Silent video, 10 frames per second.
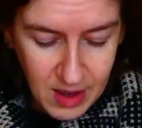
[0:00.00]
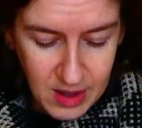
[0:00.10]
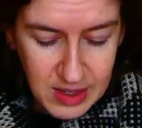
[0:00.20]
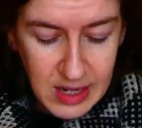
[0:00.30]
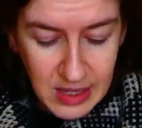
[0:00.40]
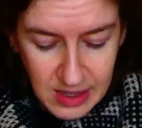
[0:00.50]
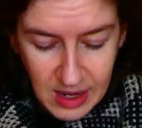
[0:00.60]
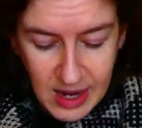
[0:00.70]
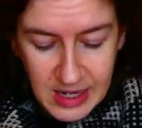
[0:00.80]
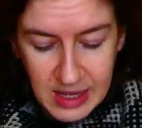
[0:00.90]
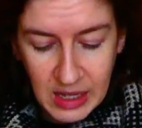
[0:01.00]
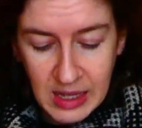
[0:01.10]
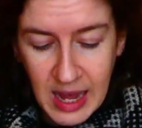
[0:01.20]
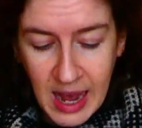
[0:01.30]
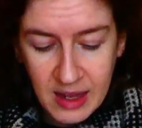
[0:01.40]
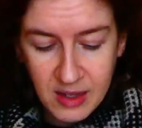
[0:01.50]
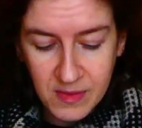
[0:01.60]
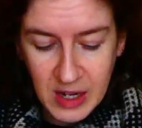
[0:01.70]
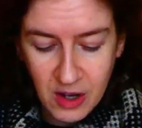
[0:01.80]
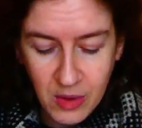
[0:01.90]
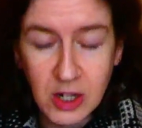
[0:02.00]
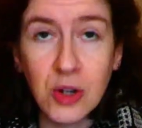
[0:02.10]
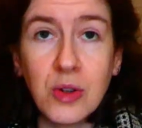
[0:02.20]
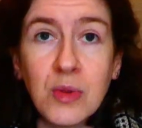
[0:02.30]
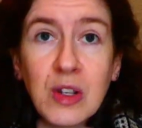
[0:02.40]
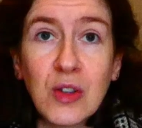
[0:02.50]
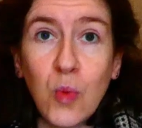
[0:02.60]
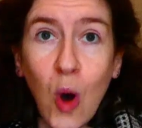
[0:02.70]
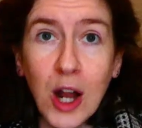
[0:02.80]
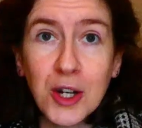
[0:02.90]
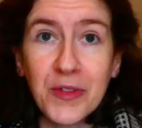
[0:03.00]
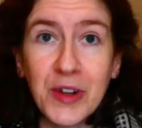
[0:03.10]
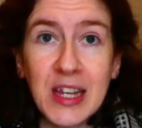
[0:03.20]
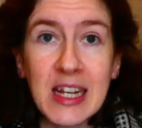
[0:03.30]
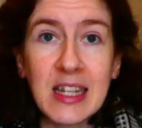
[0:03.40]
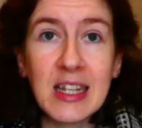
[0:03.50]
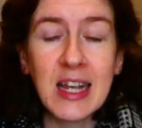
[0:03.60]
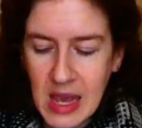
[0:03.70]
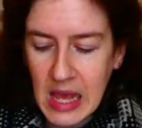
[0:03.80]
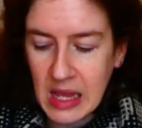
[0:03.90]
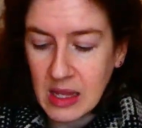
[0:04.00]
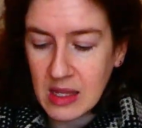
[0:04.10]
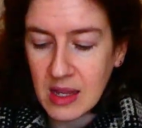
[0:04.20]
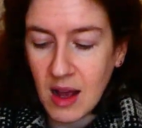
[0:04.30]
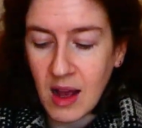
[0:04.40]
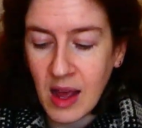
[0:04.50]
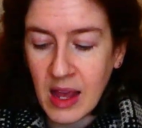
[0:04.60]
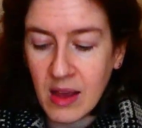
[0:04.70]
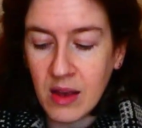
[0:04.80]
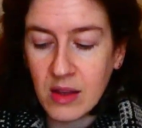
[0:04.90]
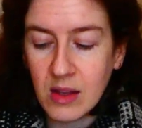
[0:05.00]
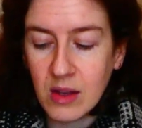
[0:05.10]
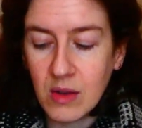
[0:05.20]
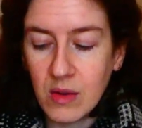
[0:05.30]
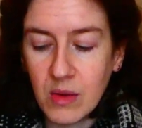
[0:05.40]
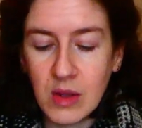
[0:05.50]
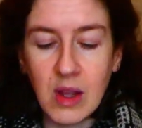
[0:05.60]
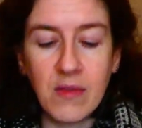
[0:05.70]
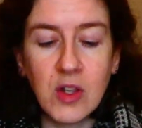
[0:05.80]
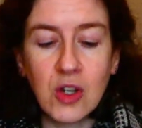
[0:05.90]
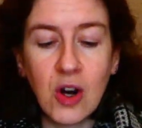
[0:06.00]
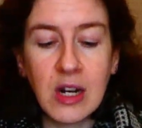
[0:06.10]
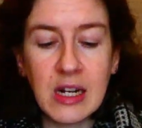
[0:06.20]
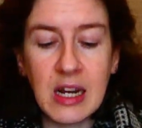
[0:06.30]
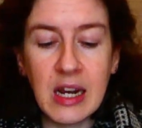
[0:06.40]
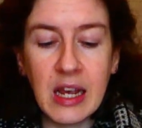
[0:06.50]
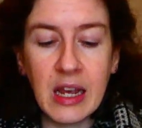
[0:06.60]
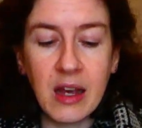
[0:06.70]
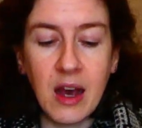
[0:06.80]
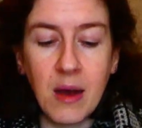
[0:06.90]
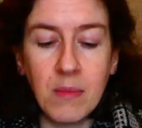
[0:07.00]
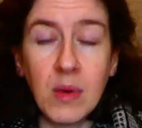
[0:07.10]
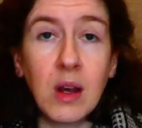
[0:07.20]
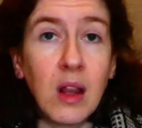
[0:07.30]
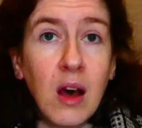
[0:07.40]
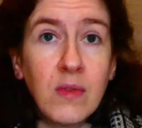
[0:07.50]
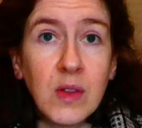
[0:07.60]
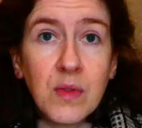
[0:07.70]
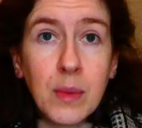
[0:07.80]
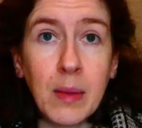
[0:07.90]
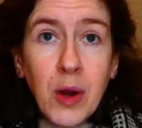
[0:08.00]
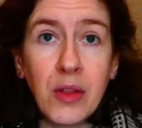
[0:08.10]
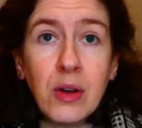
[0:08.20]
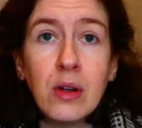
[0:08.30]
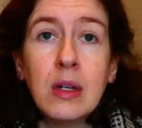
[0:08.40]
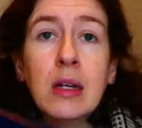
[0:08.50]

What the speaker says: since I did the last video, I showed you a swatch for this, is I have started knitting gloves for my brother.